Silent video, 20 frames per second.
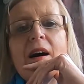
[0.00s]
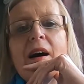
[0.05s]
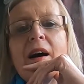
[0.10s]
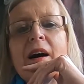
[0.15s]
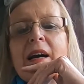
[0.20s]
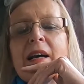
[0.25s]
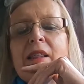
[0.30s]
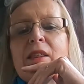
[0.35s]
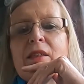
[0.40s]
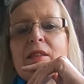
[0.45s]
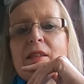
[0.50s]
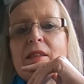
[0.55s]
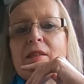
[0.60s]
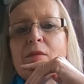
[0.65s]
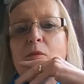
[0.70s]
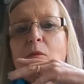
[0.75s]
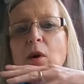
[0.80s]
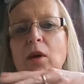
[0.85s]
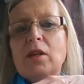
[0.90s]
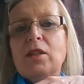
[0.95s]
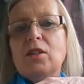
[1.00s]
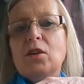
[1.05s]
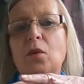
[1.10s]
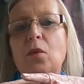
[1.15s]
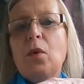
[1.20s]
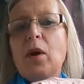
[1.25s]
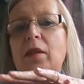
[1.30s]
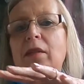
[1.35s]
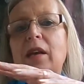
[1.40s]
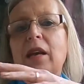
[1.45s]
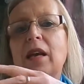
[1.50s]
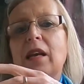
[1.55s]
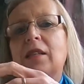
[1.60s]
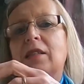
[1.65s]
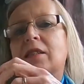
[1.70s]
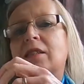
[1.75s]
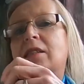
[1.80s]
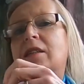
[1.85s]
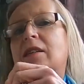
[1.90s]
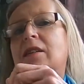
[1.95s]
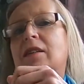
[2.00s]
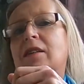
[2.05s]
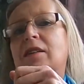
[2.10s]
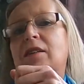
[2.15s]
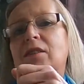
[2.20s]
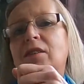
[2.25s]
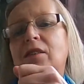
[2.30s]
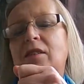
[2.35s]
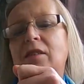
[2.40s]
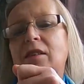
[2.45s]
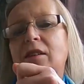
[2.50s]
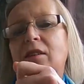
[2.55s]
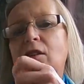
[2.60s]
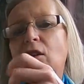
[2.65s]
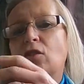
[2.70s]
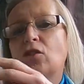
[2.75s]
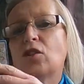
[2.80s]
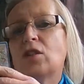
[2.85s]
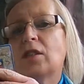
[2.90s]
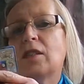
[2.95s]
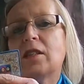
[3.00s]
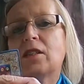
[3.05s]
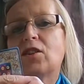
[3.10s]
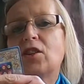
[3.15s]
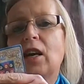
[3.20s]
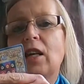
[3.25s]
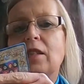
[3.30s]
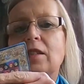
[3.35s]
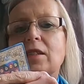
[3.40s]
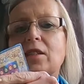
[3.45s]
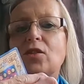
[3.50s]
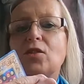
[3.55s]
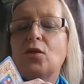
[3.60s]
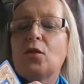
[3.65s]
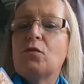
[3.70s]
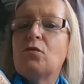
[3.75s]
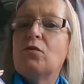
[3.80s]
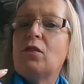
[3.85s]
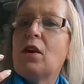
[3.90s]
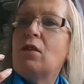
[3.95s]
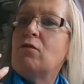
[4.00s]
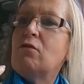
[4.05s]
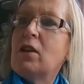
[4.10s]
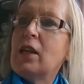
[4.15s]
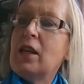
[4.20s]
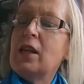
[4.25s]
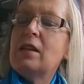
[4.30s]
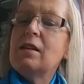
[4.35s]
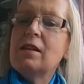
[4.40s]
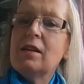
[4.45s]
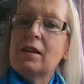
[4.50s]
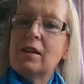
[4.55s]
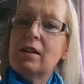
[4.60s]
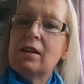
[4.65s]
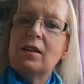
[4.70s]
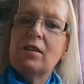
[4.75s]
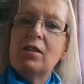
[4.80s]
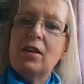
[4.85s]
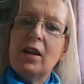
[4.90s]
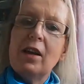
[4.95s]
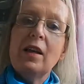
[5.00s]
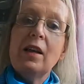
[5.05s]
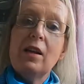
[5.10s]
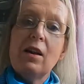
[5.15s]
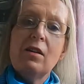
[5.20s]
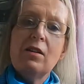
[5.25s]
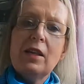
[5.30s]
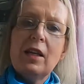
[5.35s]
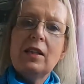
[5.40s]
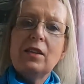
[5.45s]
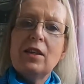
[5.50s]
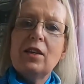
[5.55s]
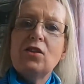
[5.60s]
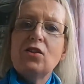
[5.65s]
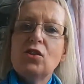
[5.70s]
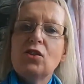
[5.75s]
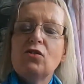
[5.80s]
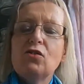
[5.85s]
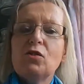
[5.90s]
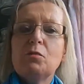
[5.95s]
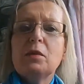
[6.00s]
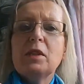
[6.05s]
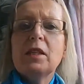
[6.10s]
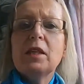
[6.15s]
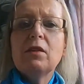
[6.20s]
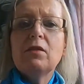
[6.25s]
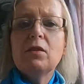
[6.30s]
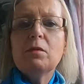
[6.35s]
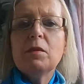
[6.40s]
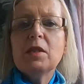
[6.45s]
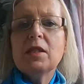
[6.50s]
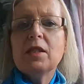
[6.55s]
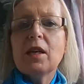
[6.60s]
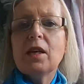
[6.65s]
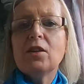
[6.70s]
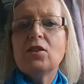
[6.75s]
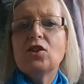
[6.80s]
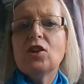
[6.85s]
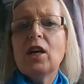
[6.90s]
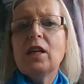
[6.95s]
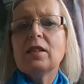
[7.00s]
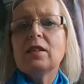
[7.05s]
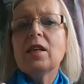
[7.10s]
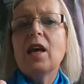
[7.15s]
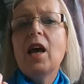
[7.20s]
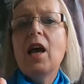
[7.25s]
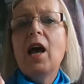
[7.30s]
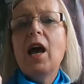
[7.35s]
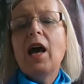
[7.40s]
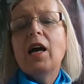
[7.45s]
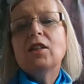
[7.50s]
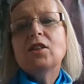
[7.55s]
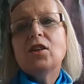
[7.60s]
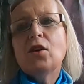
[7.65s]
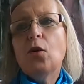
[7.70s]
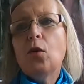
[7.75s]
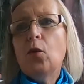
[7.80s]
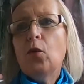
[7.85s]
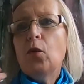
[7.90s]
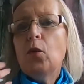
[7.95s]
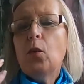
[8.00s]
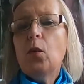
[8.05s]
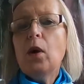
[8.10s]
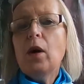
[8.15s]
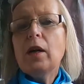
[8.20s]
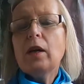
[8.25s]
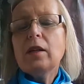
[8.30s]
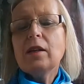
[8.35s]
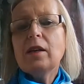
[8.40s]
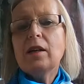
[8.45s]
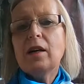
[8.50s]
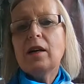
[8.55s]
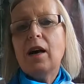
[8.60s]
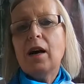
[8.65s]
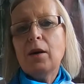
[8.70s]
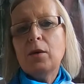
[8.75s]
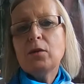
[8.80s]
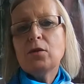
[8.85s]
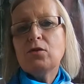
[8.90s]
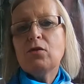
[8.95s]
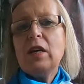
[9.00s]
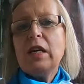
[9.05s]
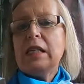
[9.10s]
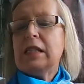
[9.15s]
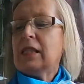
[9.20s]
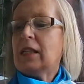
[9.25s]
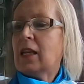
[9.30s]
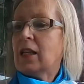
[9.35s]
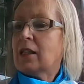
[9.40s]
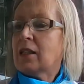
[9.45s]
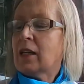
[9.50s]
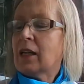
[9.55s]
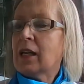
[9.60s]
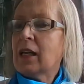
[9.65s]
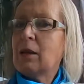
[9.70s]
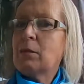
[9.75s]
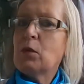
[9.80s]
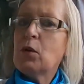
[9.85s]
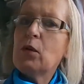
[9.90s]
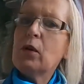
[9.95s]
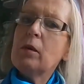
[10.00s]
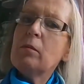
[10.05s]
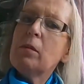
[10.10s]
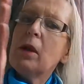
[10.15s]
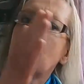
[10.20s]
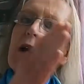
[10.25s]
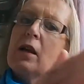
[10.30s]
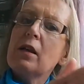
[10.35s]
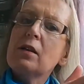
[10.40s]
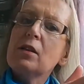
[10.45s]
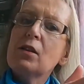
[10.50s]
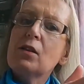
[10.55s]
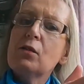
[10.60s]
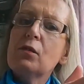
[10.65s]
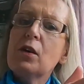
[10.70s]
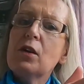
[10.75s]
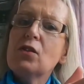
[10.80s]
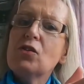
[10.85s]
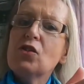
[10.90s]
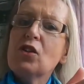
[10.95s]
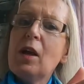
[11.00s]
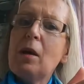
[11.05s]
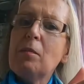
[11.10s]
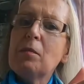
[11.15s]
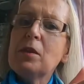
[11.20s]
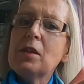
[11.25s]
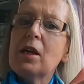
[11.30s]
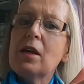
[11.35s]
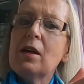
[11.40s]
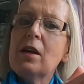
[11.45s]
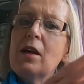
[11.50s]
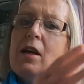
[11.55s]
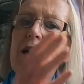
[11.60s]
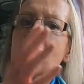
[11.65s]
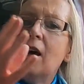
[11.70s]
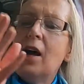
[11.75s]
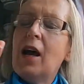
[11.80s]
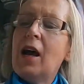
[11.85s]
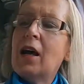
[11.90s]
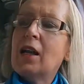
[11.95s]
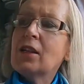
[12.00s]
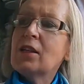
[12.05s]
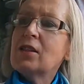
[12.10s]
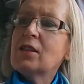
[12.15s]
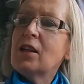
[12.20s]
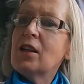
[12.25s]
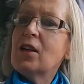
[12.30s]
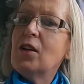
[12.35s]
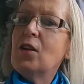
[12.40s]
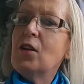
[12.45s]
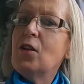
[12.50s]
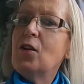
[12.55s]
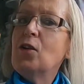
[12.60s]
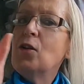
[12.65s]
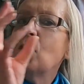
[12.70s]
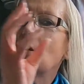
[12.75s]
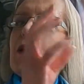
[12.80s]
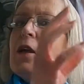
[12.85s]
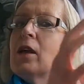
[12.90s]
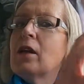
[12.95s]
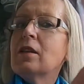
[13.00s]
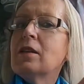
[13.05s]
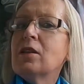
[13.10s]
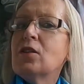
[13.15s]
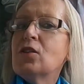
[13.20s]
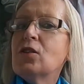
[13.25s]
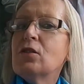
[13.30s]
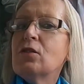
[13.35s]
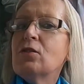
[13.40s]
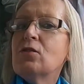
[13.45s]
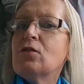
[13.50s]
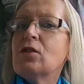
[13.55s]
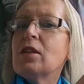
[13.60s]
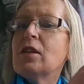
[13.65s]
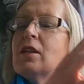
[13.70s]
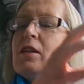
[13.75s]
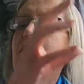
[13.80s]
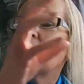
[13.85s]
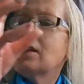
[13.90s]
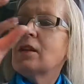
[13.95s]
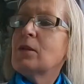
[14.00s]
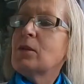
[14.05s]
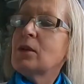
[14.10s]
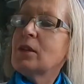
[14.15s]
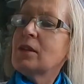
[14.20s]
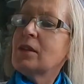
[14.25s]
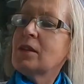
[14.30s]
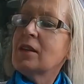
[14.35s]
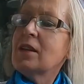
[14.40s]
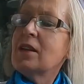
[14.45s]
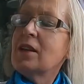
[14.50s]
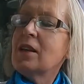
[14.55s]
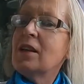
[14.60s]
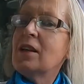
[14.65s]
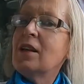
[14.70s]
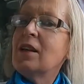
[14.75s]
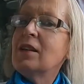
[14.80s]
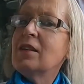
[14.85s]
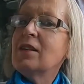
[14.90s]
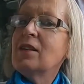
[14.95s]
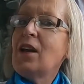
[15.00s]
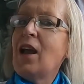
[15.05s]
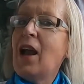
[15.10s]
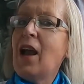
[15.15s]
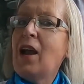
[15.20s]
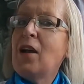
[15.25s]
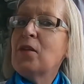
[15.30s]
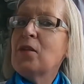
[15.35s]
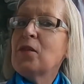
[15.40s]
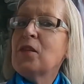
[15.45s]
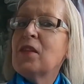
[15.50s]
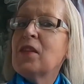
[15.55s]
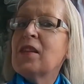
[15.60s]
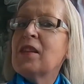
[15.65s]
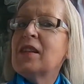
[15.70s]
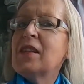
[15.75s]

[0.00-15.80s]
I th- wonder whether it's not just the chance to sort of reincarnate these children, but to give them a second chance. And all the while I was reading it, I kept going back to the first chapter and looking at the children and think, well, eh, how